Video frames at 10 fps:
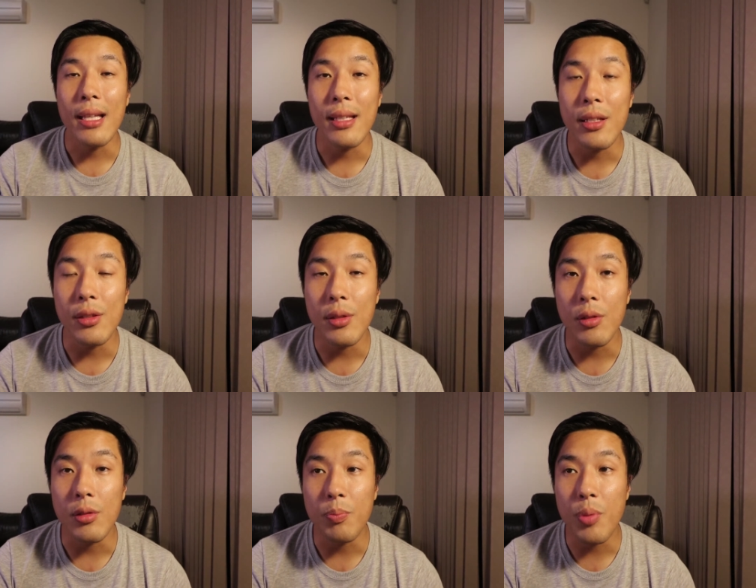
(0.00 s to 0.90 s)
and then it
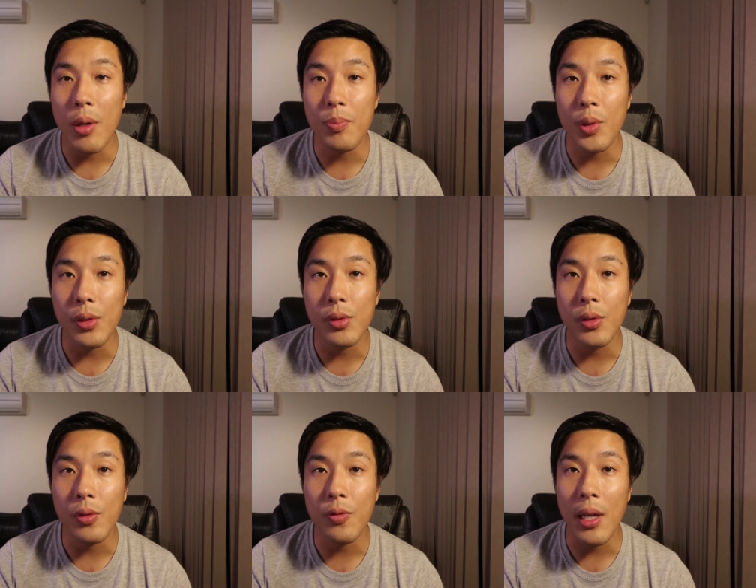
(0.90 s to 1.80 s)
will prompt you
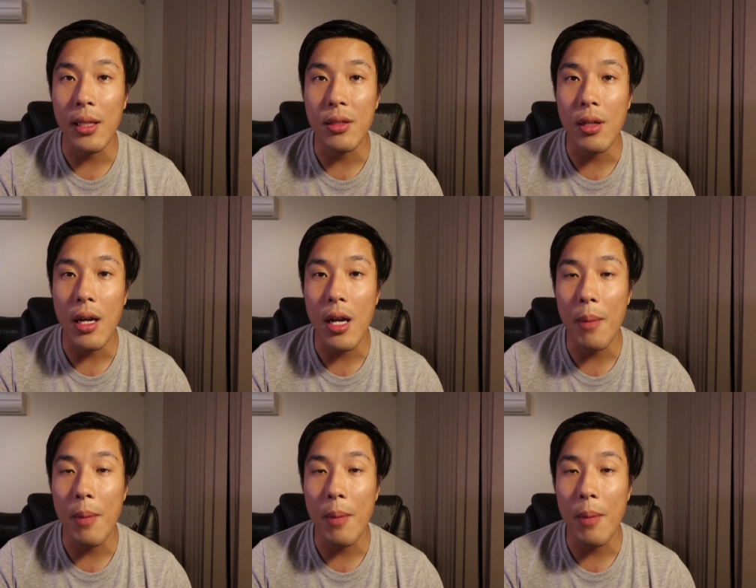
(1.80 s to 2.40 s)
to follow a